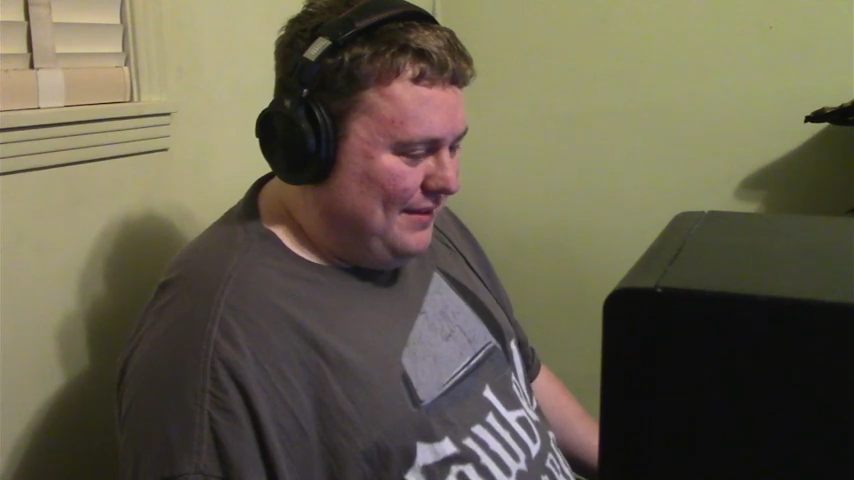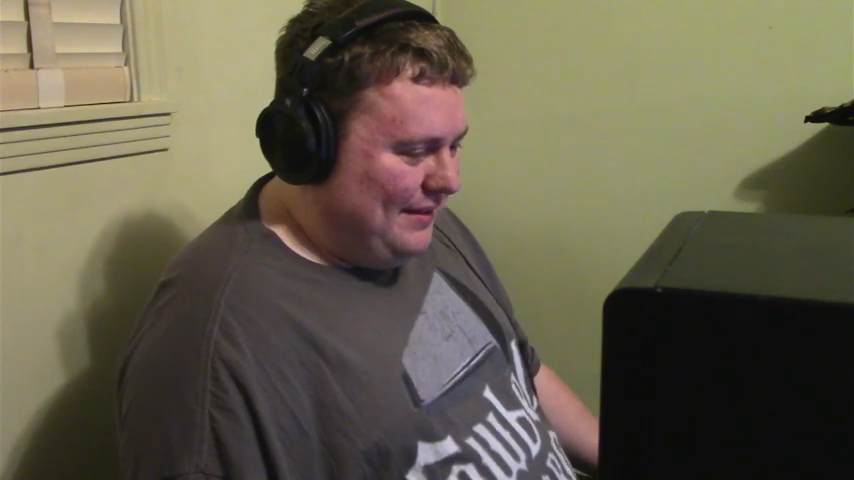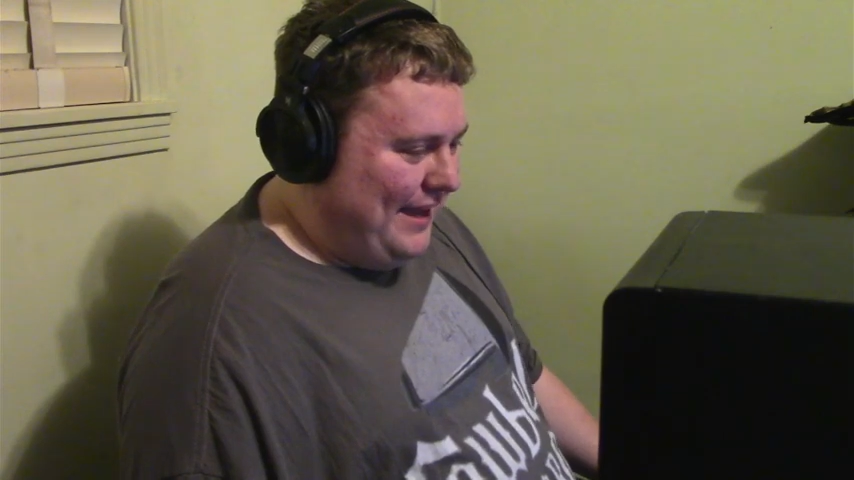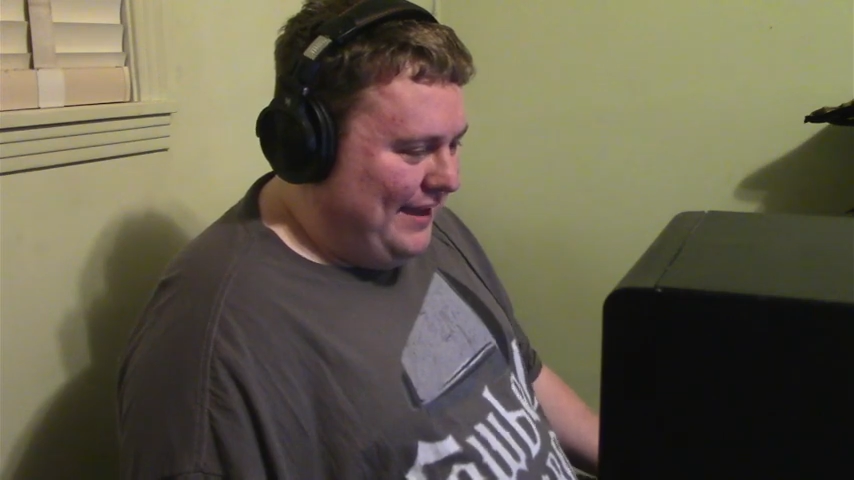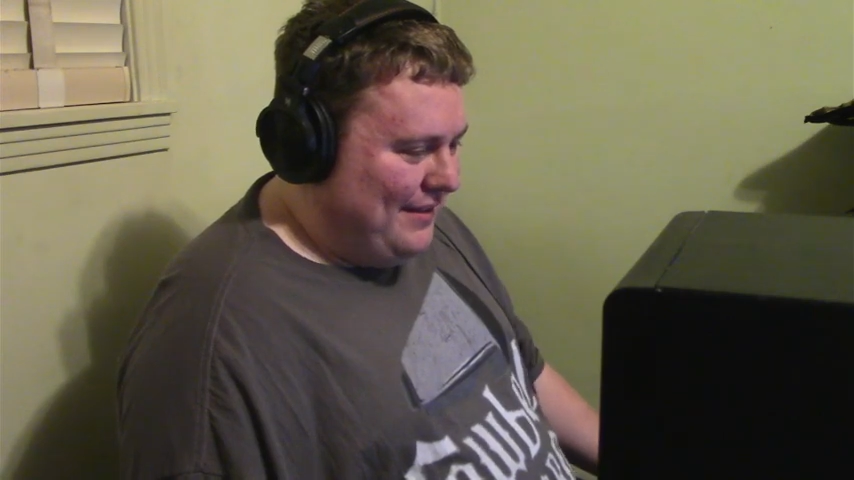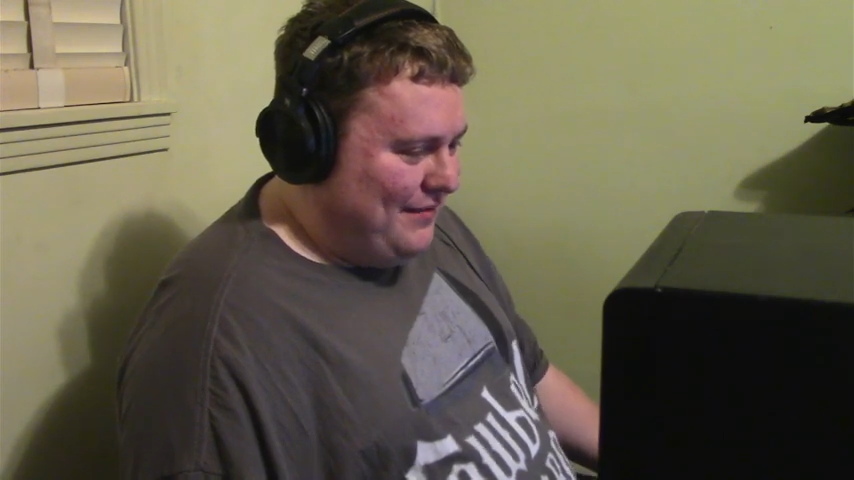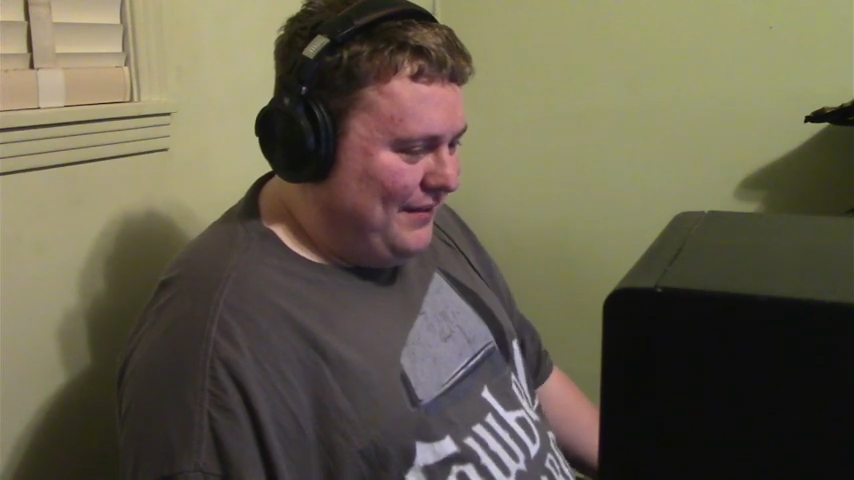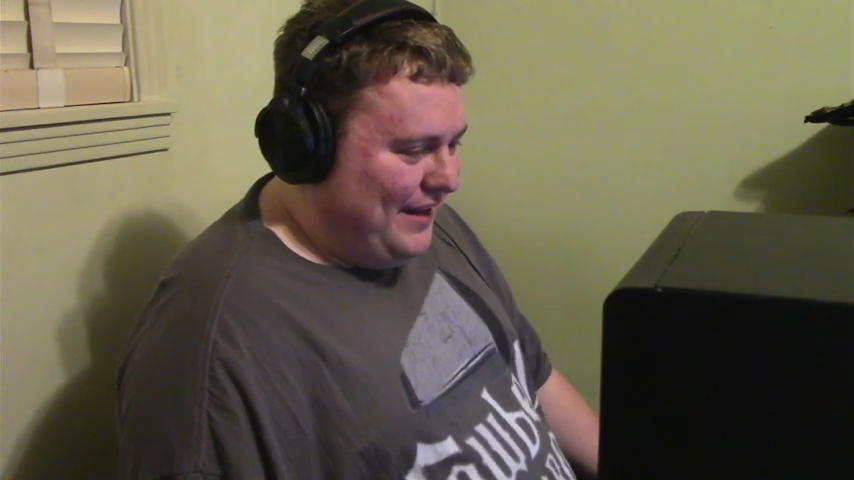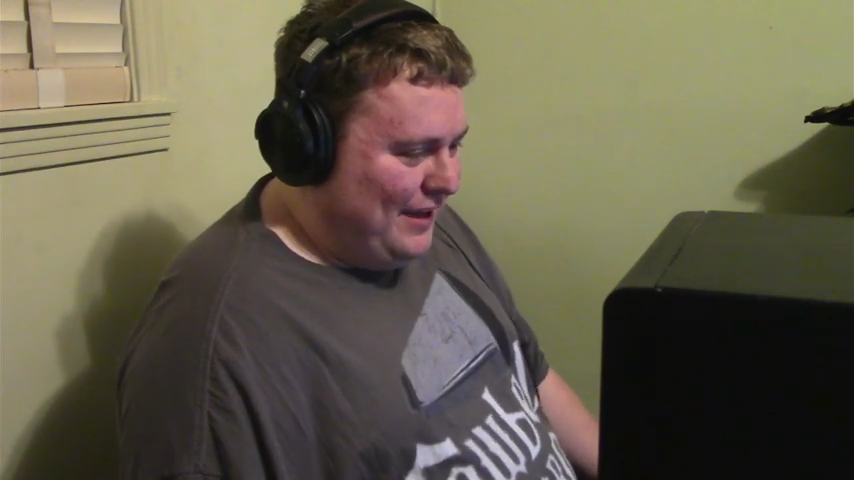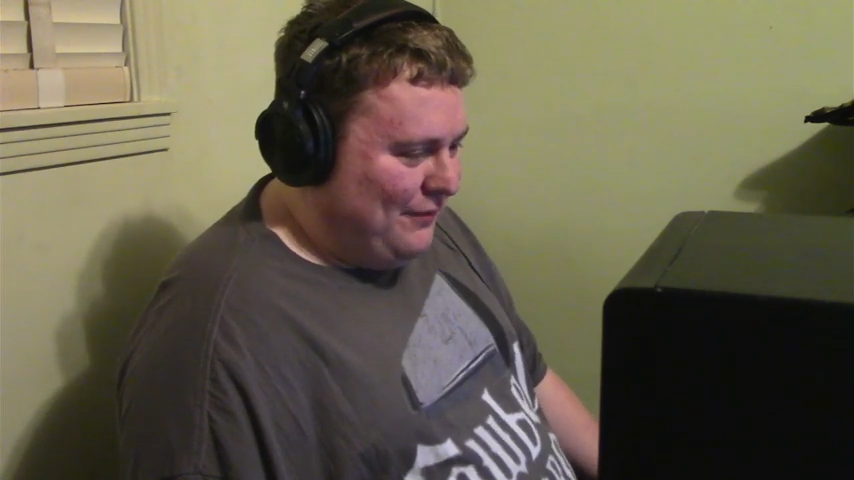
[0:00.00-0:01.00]
like this
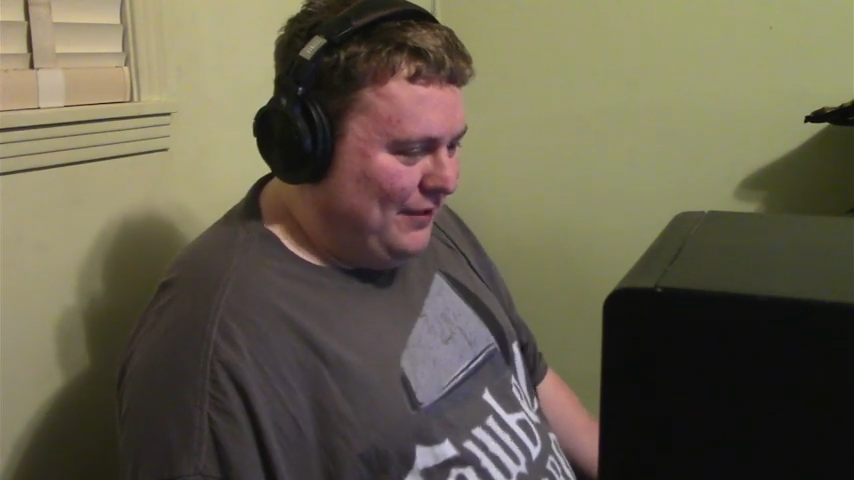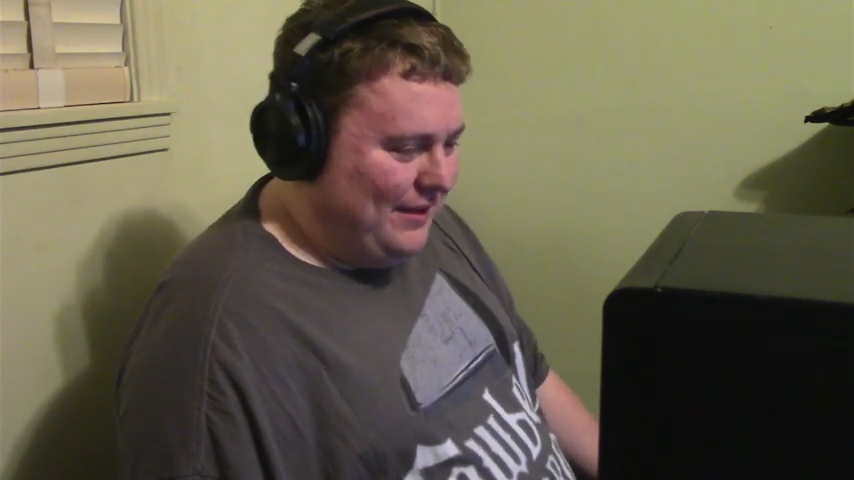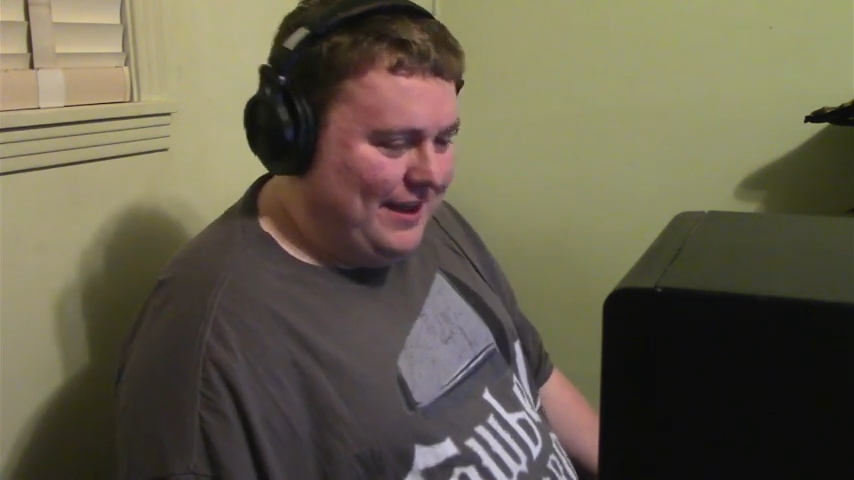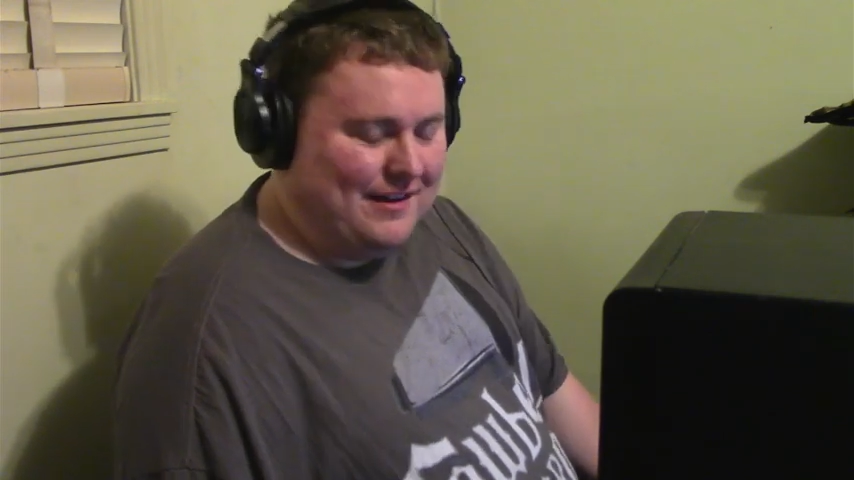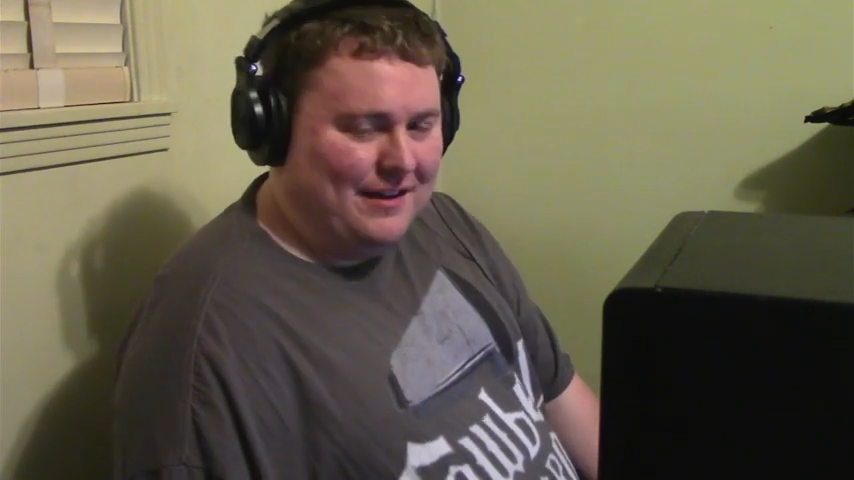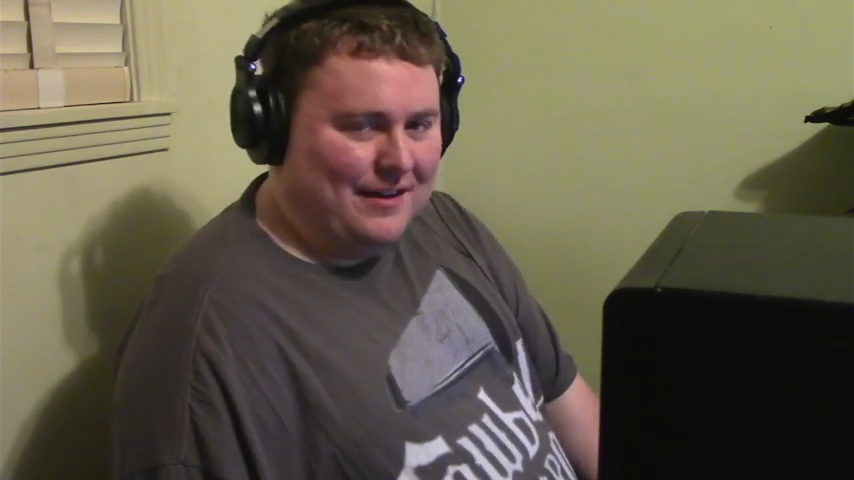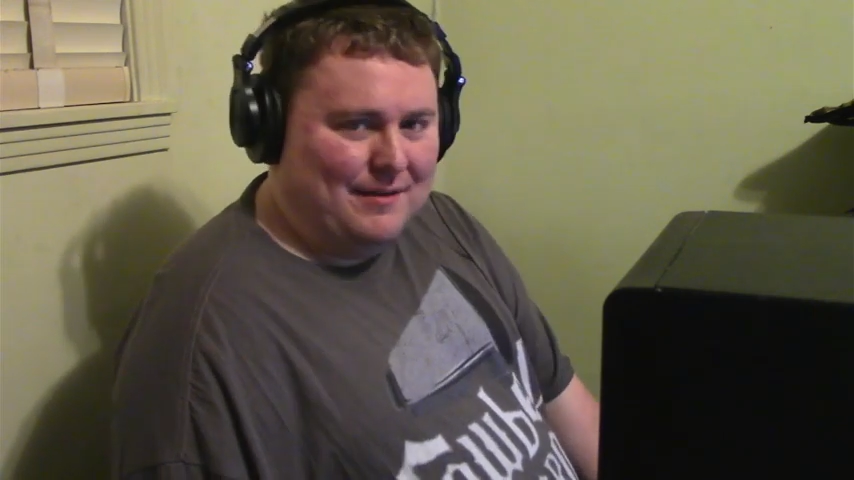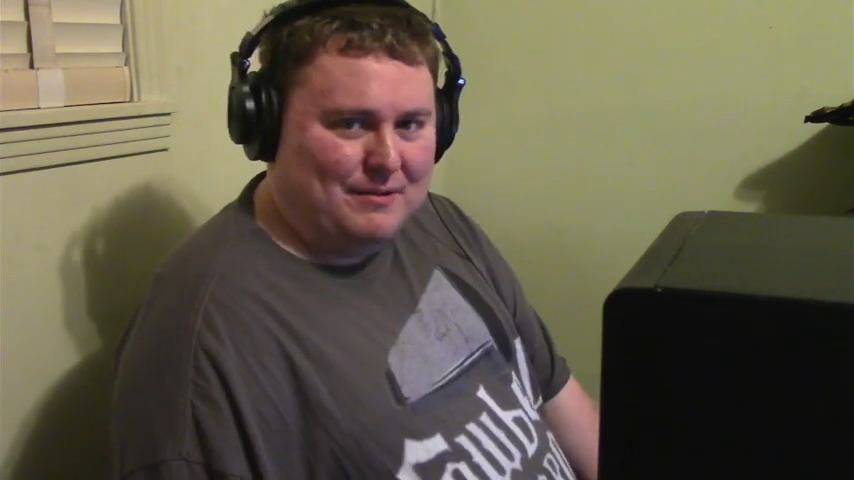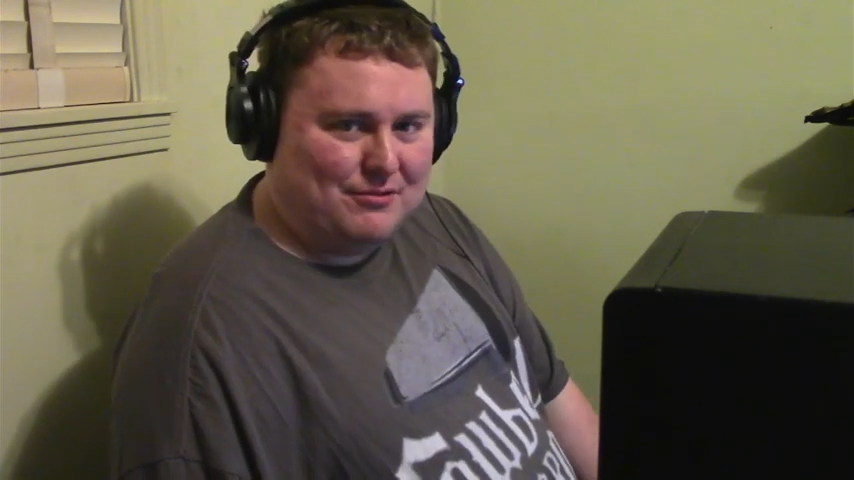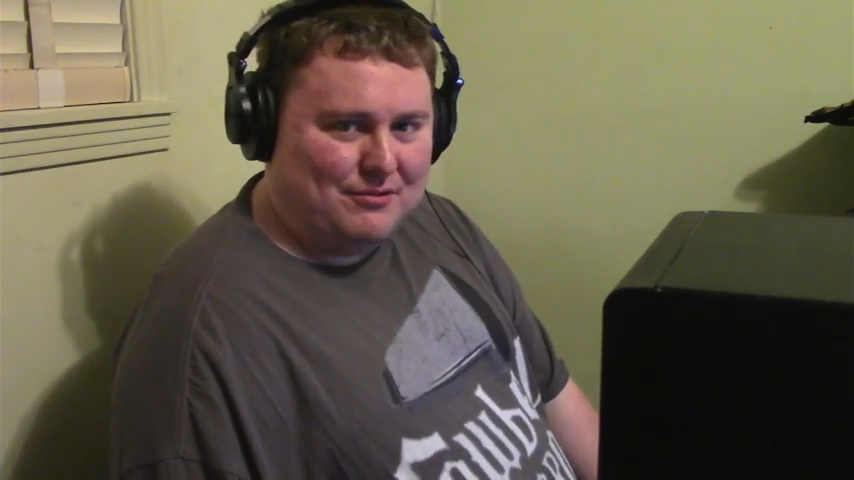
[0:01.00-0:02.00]
video if you like uh,
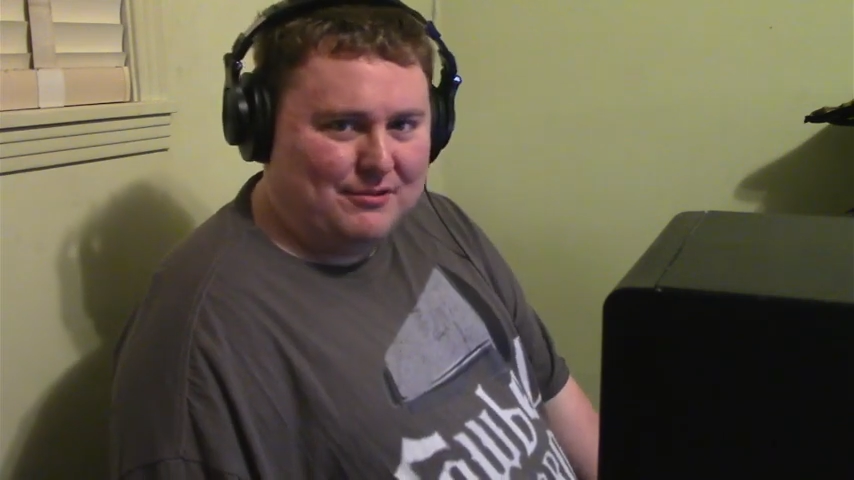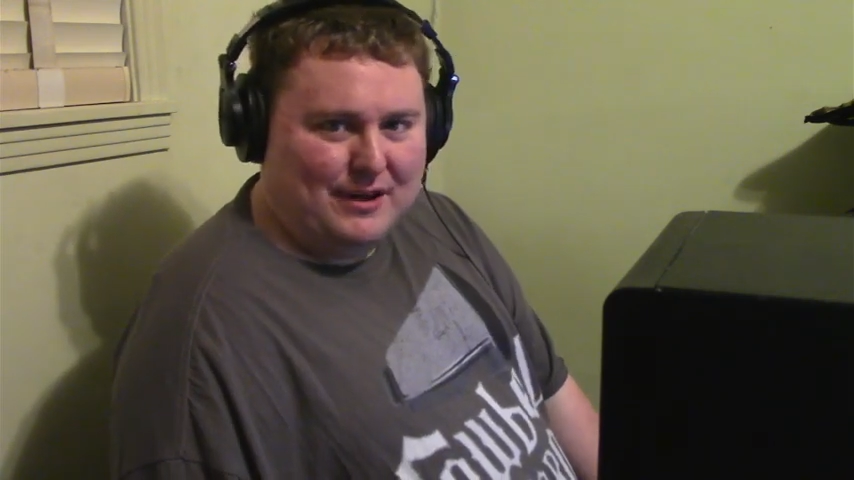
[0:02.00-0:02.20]
Mr.